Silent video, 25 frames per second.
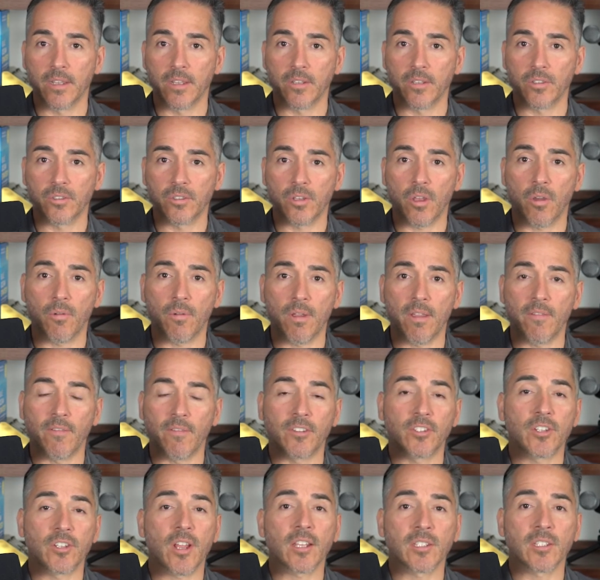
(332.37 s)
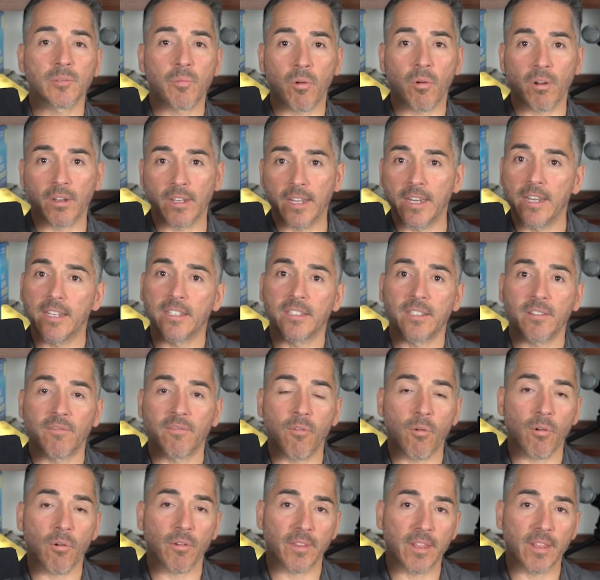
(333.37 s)
So if a child support lien is the
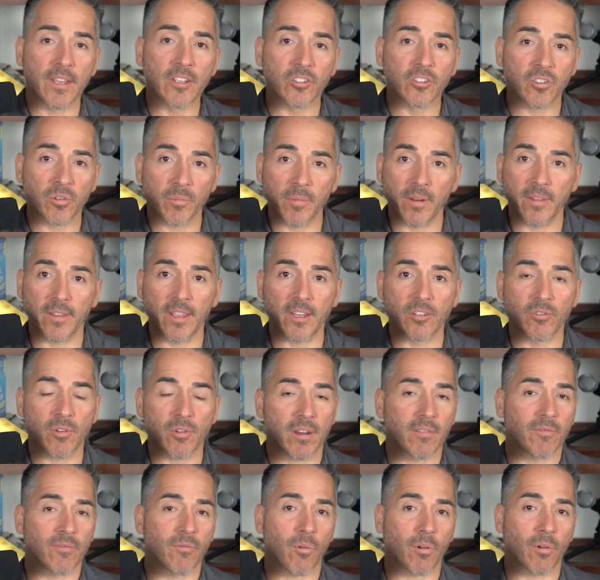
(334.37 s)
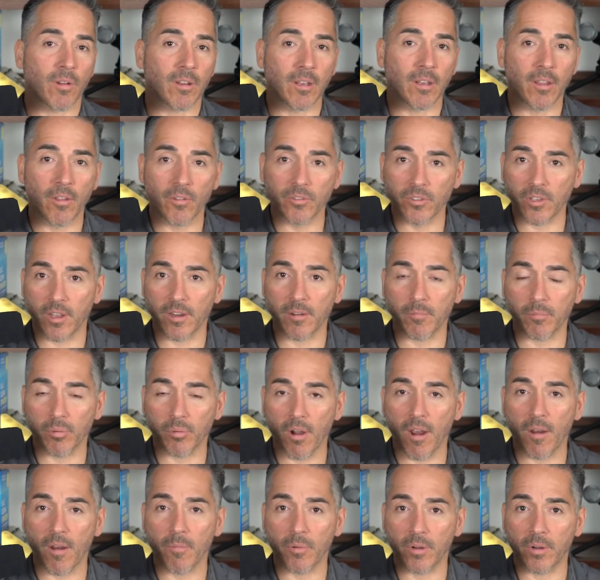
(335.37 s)
fourth instrument, they try to foreclose on the
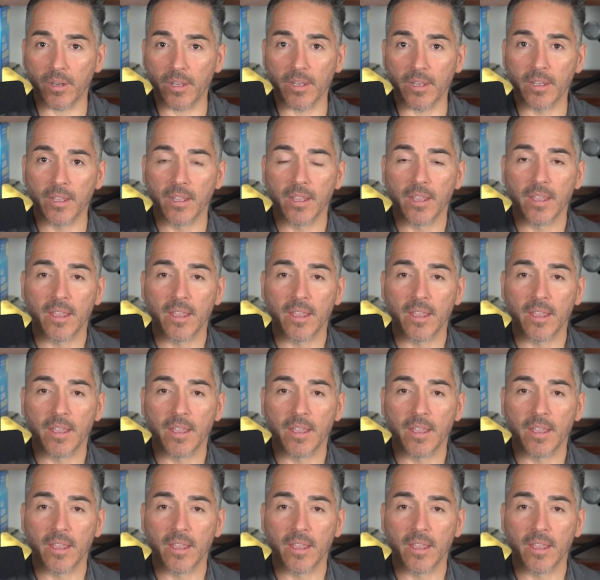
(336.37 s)
property,